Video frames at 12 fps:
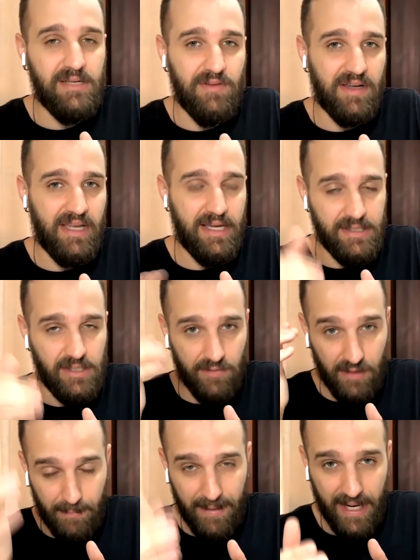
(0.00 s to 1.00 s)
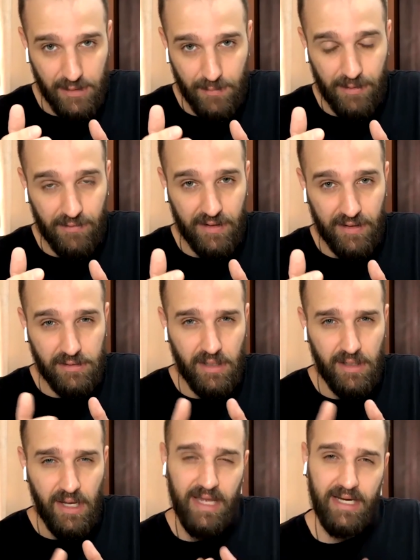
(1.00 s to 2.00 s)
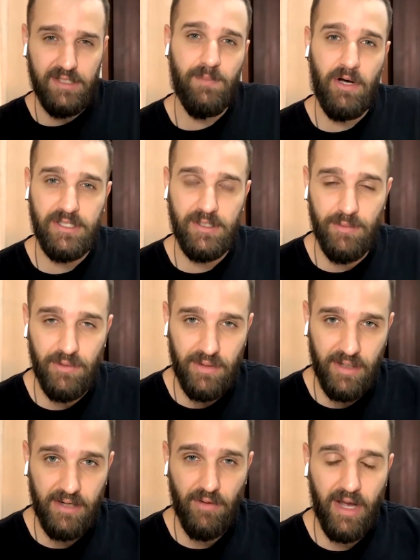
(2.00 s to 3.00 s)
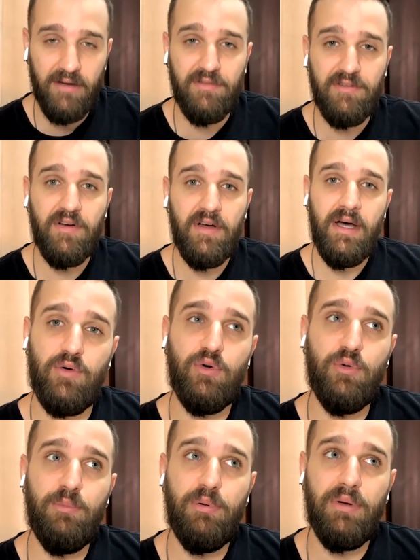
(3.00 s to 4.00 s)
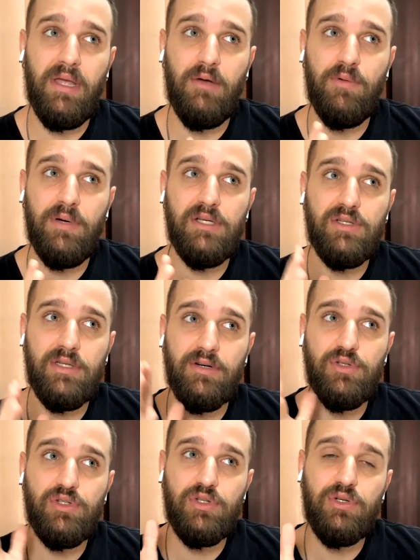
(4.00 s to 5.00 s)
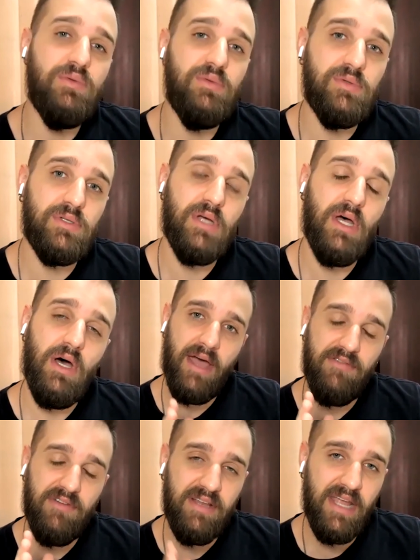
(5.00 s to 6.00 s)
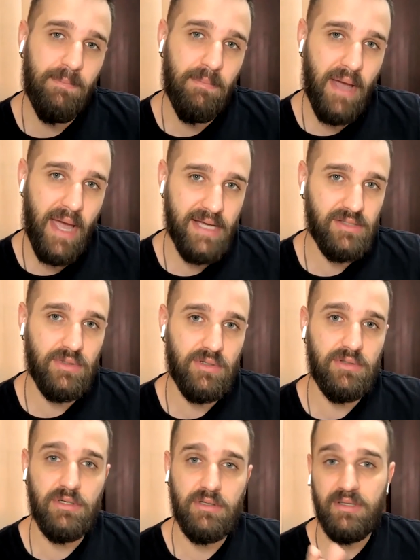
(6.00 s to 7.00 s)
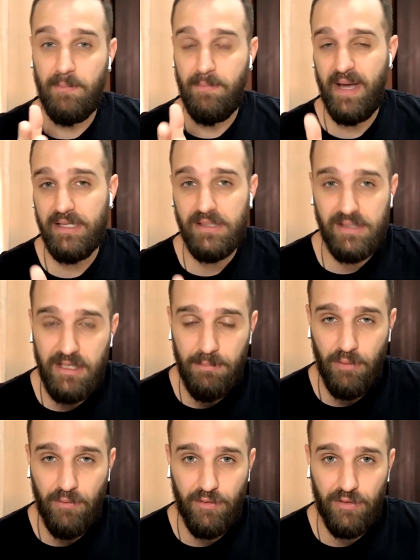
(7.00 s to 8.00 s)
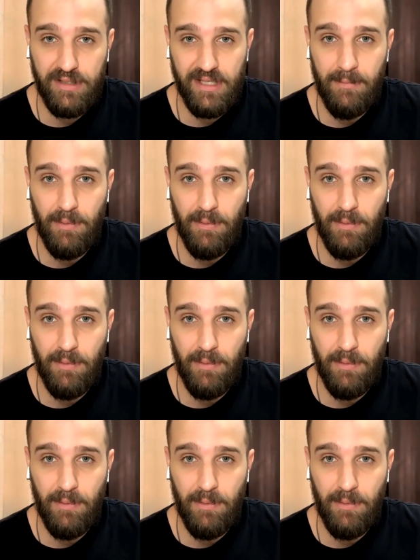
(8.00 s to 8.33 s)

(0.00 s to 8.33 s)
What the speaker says: specific case of the past perfect, it is possible that you have a group in which there are students who haven't yet mastered the past simple, for